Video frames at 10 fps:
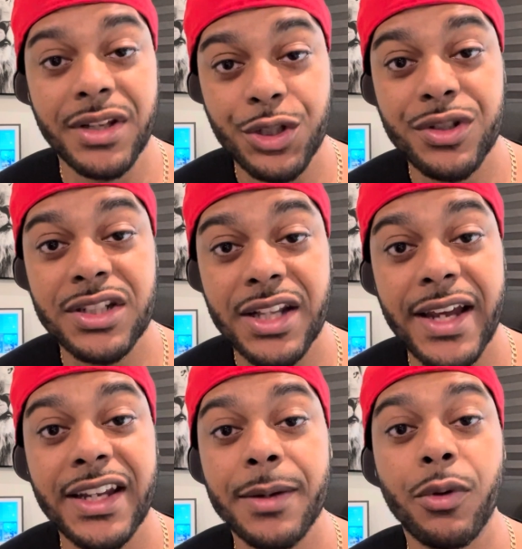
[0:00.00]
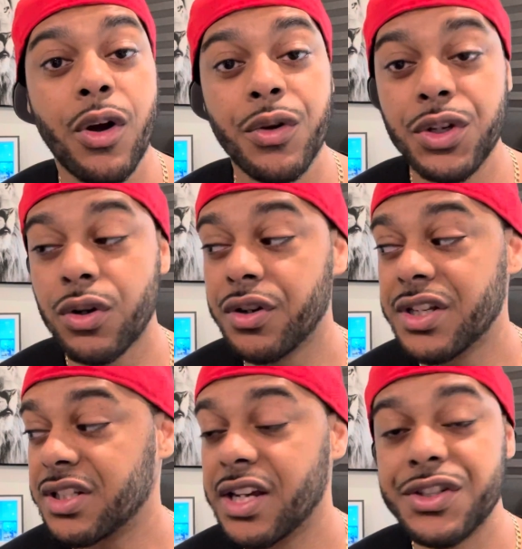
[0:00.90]
you just like him or, oh, you're on
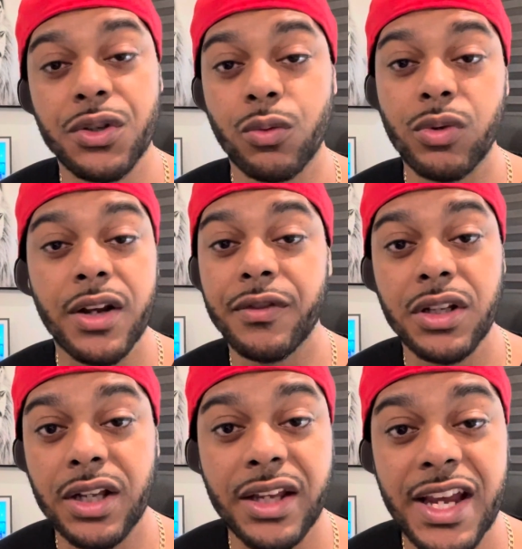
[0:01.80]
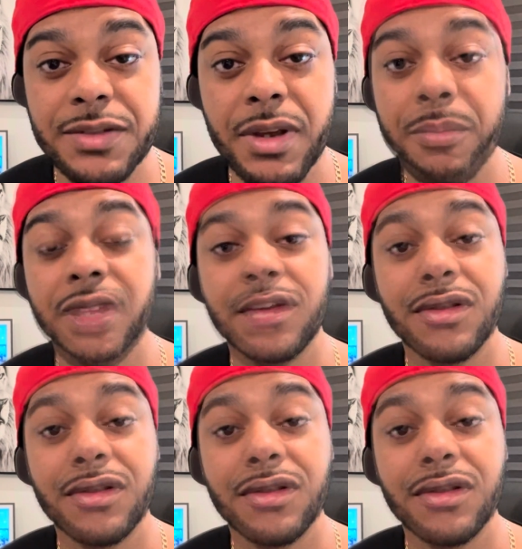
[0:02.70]
his nuts or whatever the case may be,